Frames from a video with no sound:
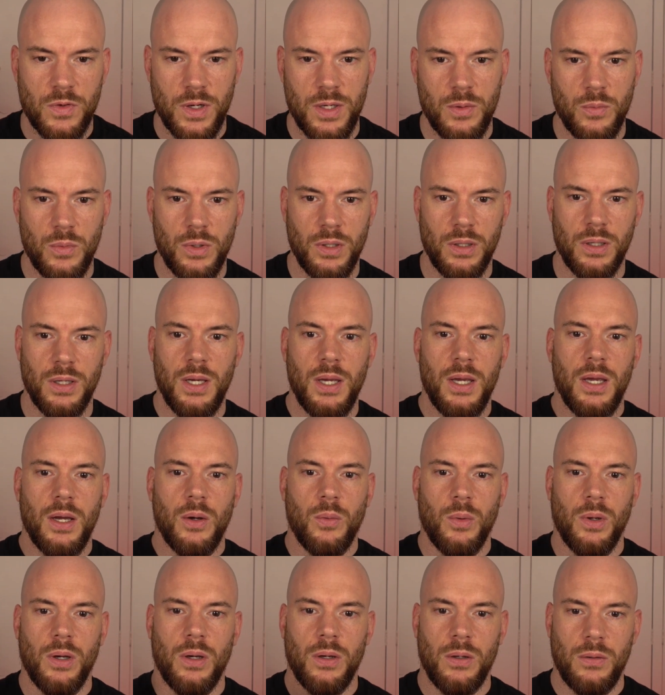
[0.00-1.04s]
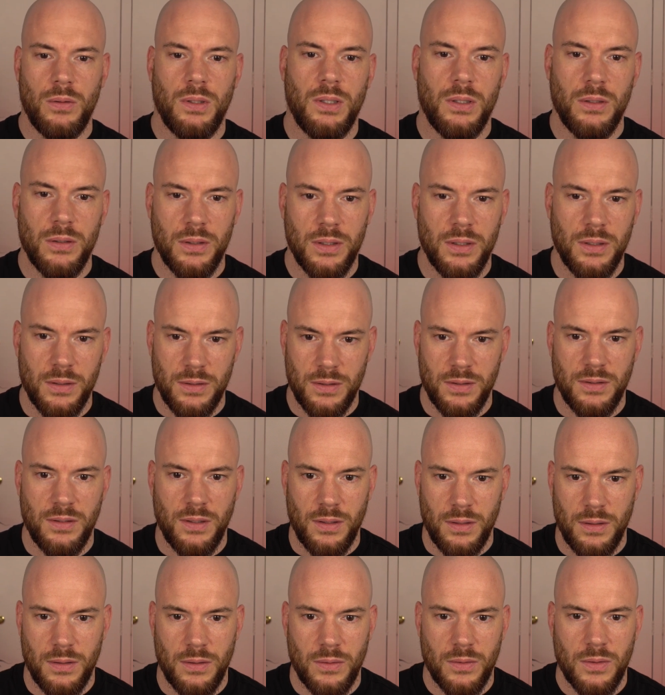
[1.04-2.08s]
framework, we're only looking at the
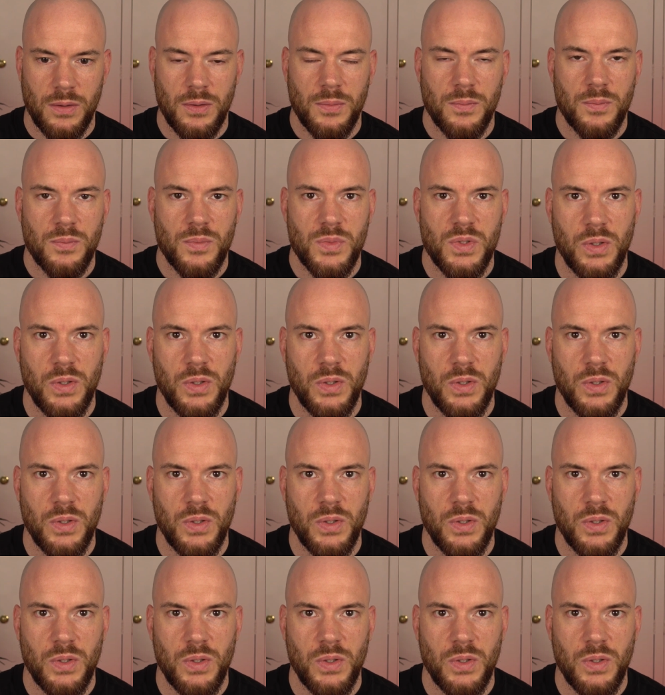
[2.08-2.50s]
dialogue.